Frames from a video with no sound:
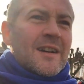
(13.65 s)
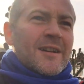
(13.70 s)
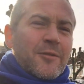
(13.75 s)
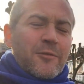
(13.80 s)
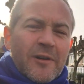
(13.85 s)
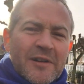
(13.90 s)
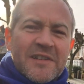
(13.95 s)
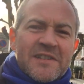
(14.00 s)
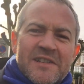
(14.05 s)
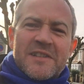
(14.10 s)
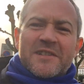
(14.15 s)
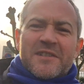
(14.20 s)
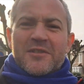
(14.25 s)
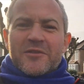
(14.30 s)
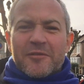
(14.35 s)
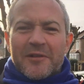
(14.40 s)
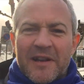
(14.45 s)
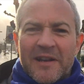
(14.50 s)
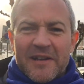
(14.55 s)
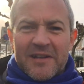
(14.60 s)
What do you do
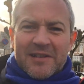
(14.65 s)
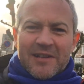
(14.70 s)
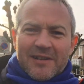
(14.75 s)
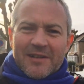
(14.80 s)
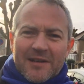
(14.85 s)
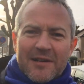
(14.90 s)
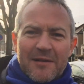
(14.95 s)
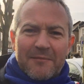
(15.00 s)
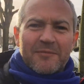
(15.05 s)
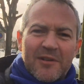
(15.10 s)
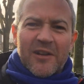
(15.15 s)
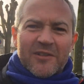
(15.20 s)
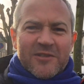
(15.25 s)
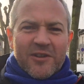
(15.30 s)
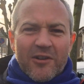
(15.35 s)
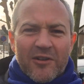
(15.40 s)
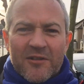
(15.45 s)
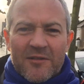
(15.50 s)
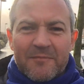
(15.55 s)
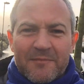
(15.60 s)
with it? I'm not
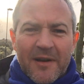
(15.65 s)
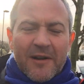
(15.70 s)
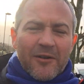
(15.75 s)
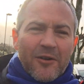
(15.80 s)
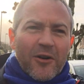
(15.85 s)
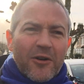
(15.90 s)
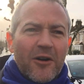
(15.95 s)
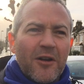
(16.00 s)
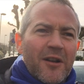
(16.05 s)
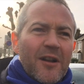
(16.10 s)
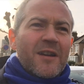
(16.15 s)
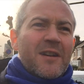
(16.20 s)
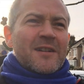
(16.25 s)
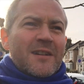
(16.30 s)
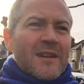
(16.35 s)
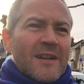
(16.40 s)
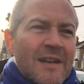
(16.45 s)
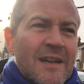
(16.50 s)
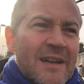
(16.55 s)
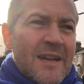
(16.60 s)
talking about all
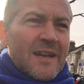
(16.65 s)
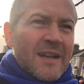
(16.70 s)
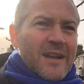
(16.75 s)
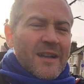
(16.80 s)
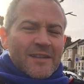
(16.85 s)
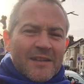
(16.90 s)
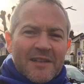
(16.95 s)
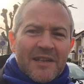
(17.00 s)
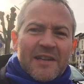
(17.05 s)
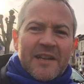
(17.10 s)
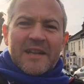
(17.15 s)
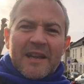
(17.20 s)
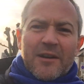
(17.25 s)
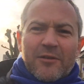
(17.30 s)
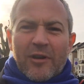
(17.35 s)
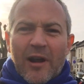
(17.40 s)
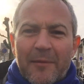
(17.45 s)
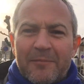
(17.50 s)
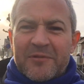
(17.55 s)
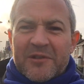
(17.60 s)

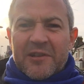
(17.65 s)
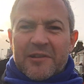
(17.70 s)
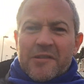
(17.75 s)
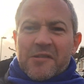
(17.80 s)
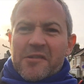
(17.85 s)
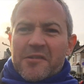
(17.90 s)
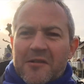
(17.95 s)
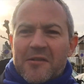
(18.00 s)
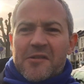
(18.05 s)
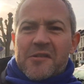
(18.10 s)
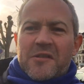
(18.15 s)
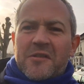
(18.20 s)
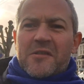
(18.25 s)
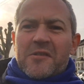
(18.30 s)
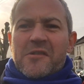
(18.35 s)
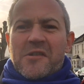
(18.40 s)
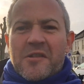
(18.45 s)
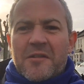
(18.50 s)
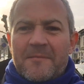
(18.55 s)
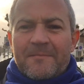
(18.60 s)
kick-out options because
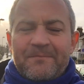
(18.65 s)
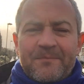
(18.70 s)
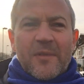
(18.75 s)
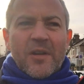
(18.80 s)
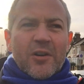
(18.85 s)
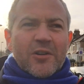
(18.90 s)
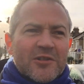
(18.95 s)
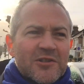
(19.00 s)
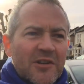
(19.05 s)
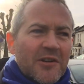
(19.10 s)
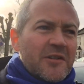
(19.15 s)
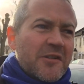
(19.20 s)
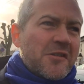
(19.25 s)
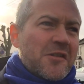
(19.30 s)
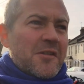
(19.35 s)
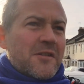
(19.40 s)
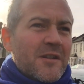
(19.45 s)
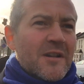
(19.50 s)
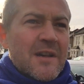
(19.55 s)
there's hundreds.